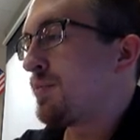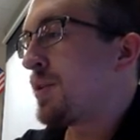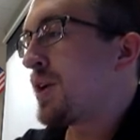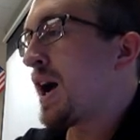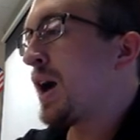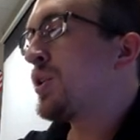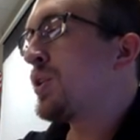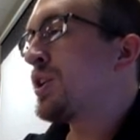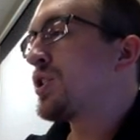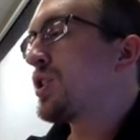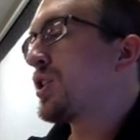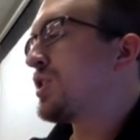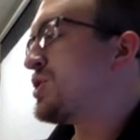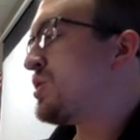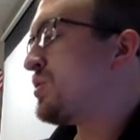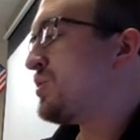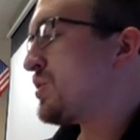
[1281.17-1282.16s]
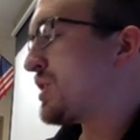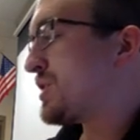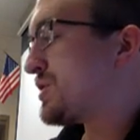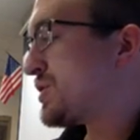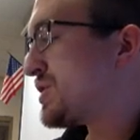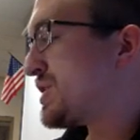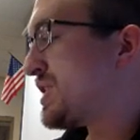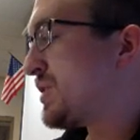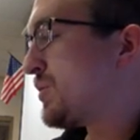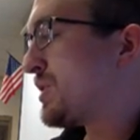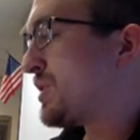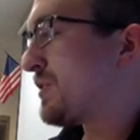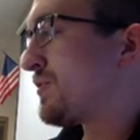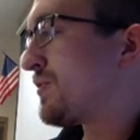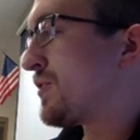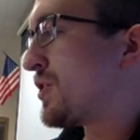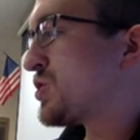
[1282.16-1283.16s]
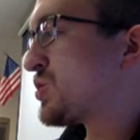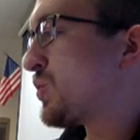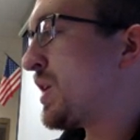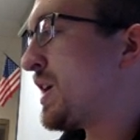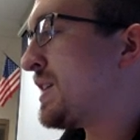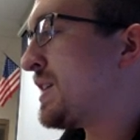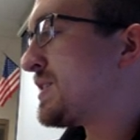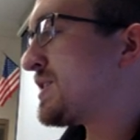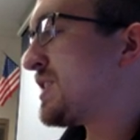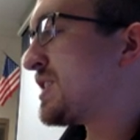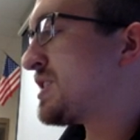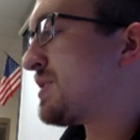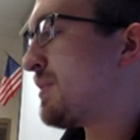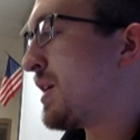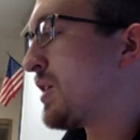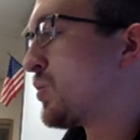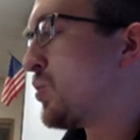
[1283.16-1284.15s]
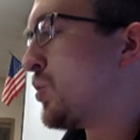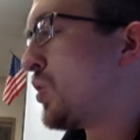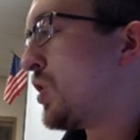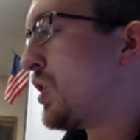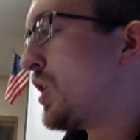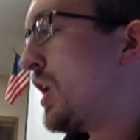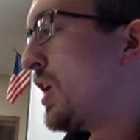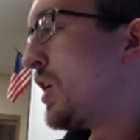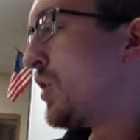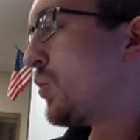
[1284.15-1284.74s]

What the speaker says: But I would encourage you can just stick with the first way and stick to my rule.